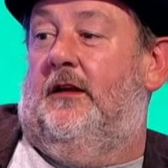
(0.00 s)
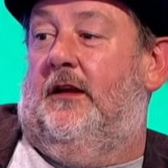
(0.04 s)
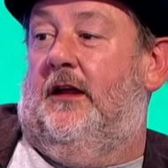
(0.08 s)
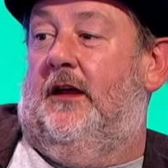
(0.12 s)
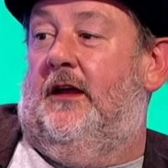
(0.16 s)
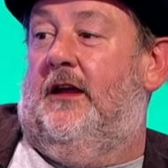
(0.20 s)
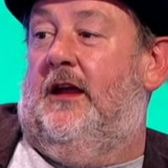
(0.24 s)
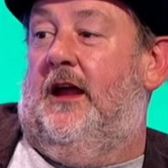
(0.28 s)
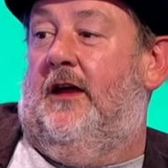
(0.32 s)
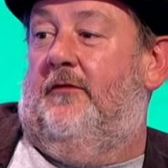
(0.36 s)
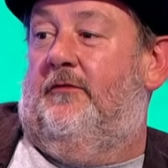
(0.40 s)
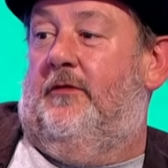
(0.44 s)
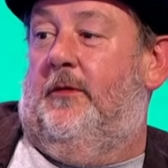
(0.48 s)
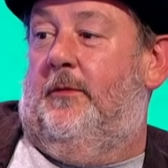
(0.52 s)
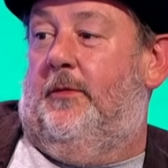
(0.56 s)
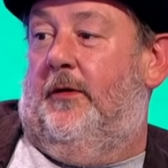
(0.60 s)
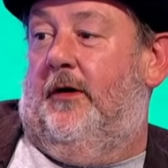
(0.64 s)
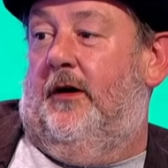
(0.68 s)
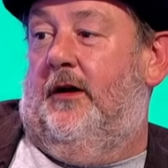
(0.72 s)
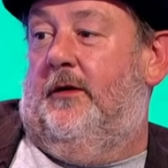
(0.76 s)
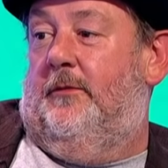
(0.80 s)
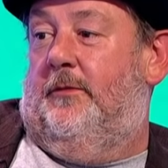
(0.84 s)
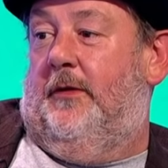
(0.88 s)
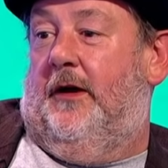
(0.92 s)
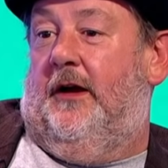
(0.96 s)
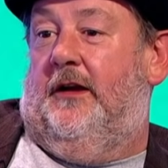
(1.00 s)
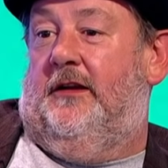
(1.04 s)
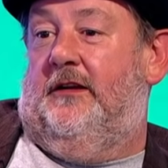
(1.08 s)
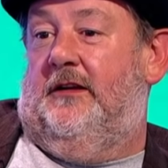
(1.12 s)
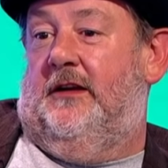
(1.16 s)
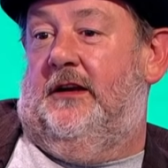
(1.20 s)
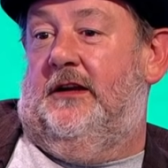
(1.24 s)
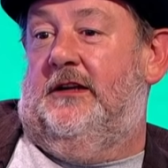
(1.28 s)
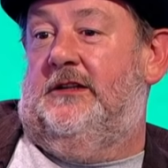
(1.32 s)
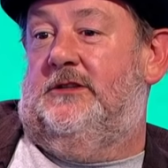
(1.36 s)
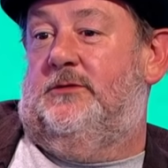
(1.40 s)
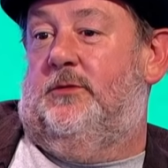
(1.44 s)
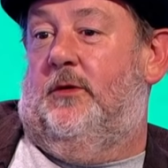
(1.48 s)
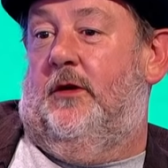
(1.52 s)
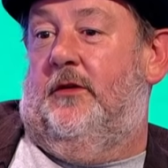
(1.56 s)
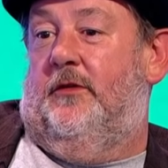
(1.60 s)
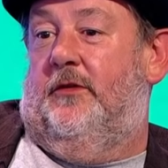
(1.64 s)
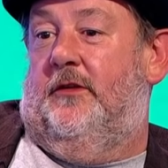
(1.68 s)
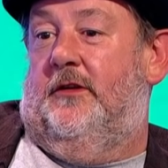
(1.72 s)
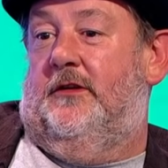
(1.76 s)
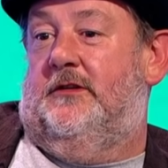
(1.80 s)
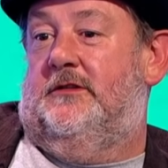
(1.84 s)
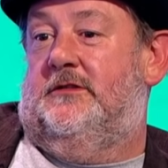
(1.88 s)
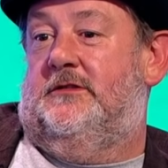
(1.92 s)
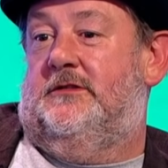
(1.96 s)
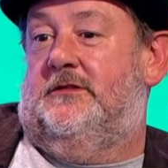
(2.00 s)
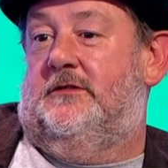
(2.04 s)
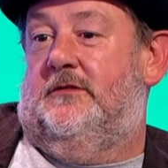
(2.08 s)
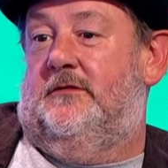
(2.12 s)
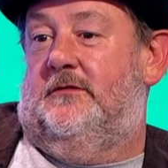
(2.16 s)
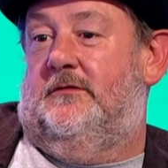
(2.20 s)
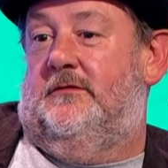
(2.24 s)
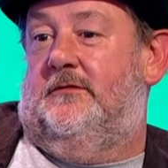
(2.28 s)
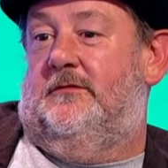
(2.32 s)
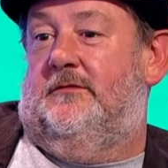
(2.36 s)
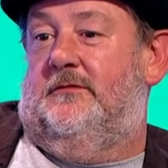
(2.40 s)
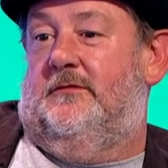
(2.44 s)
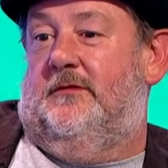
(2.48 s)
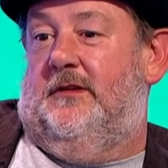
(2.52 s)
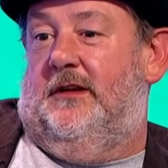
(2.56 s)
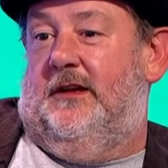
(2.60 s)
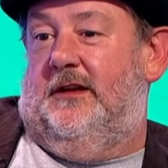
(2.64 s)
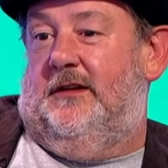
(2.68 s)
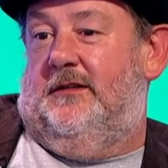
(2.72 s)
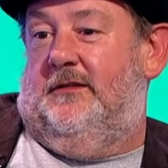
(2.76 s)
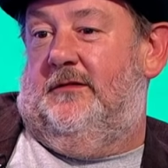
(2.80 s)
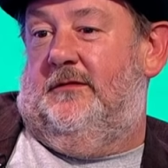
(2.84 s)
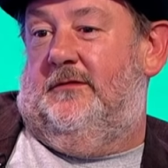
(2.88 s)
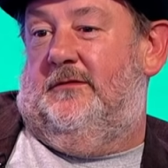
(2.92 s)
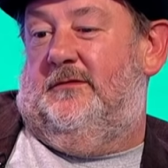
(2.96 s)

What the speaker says: like, every boy band needs one that's, like,